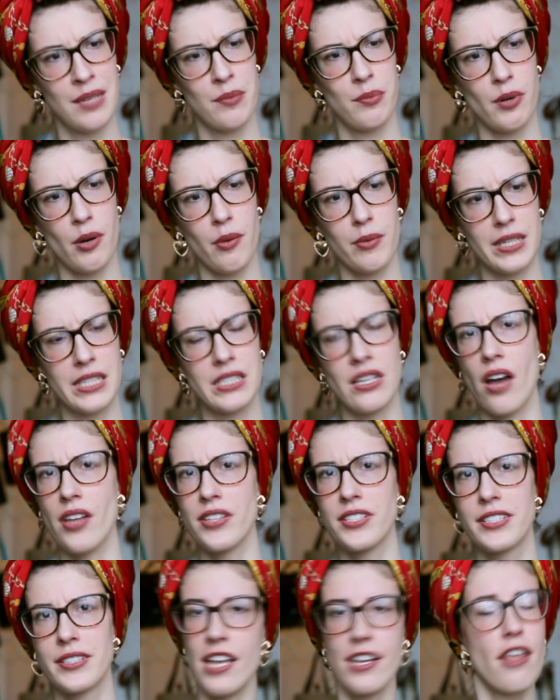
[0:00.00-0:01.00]
probably
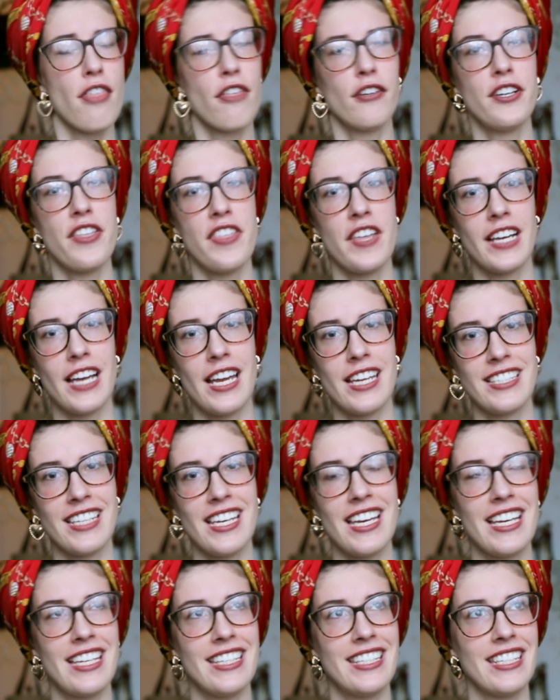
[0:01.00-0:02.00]
not. Another thing I
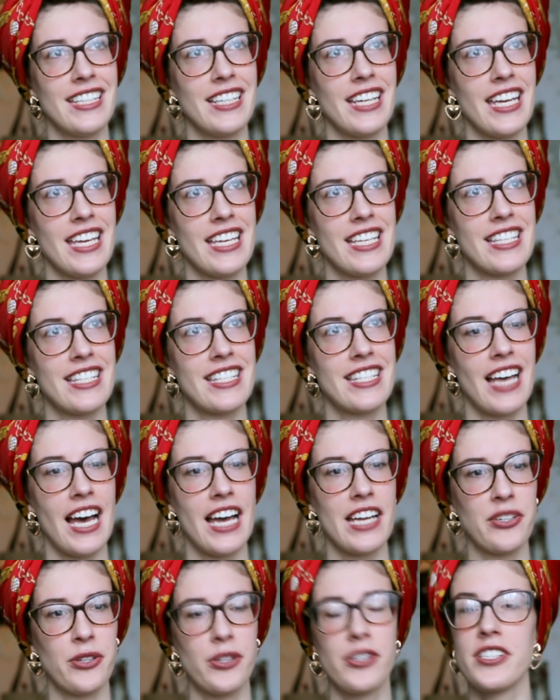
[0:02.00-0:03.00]
did is
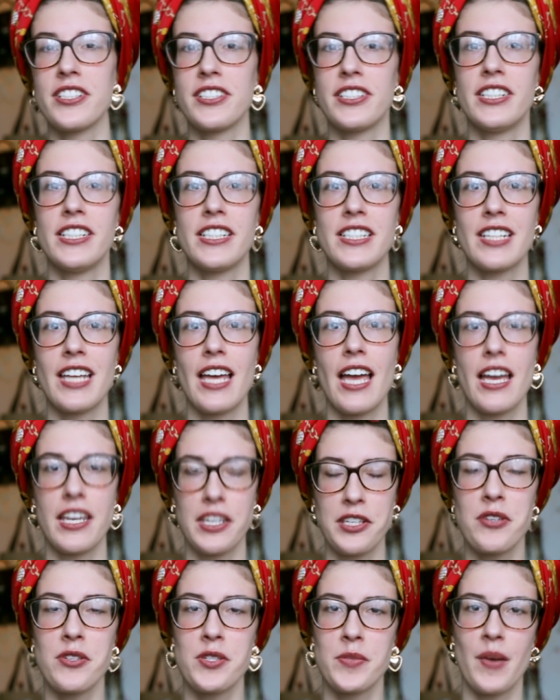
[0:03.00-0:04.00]
I ordered a
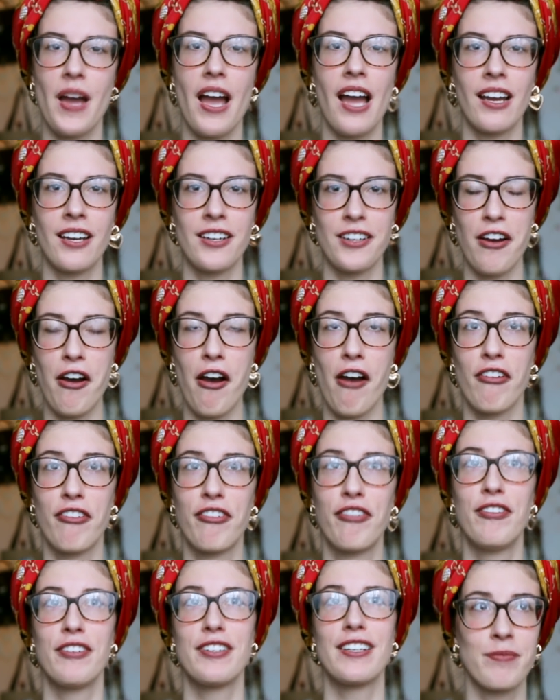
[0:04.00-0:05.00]
huge bag
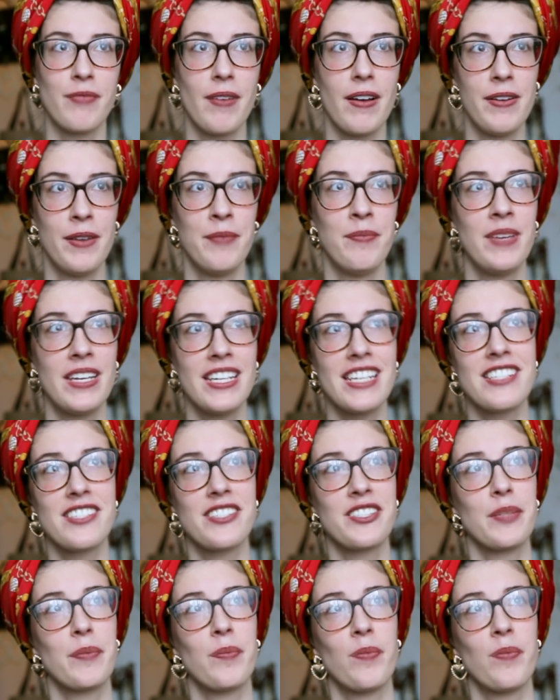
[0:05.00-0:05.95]
of my miniature